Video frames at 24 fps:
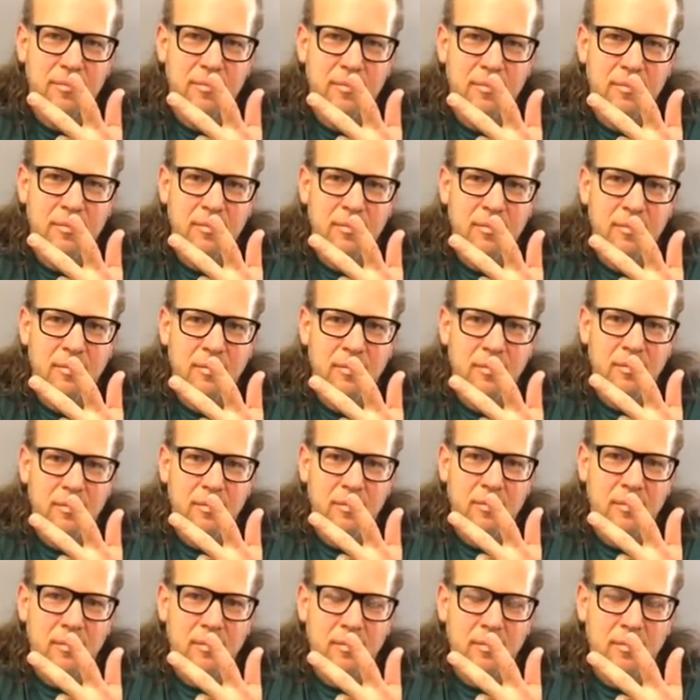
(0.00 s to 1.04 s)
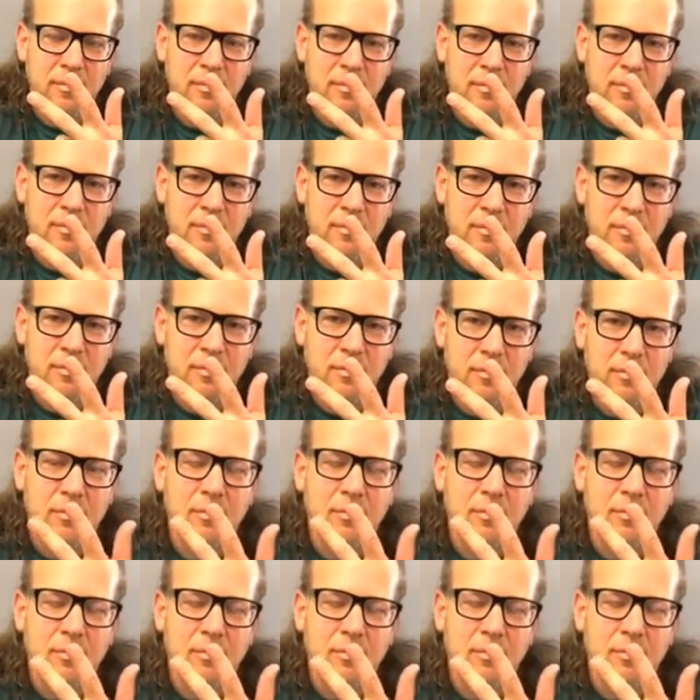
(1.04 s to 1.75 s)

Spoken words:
(no one is talking)